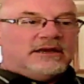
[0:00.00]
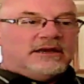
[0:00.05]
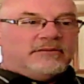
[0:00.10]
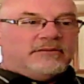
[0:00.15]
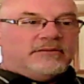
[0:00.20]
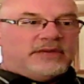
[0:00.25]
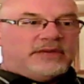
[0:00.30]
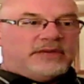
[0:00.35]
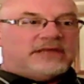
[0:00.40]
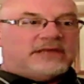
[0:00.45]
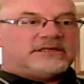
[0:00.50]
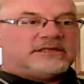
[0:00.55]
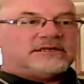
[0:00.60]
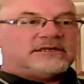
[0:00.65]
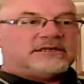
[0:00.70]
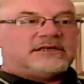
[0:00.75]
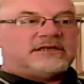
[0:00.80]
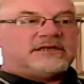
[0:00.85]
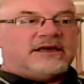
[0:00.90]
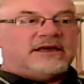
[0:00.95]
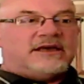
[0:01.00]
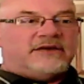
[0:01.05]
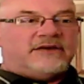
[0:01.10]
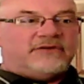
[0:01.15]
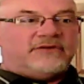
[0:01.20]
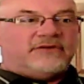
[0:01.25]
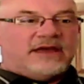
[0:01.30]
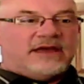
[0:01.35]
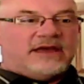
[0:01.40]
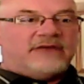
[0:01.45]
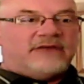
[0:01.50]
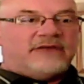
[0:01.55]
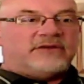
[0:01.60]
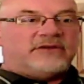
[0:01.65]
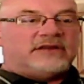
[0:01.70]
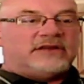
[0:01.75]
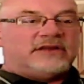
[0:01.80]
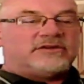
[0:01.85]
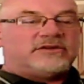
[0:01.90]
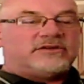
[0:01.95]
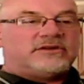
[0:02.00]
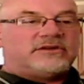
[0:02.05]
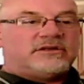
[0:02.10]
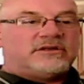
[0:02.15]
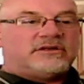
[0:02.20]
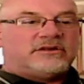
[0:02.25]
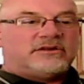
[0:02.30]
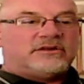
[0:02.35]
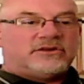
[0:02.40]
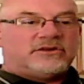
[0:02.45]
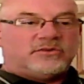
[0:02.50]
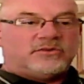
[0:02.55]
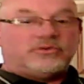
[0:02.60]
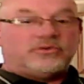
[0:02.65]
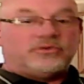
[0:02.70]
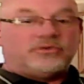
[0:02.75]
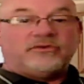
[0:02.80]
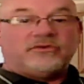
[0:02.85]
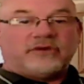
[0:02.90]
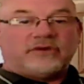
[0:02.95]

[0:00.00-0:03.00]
pieces of evidence to prove our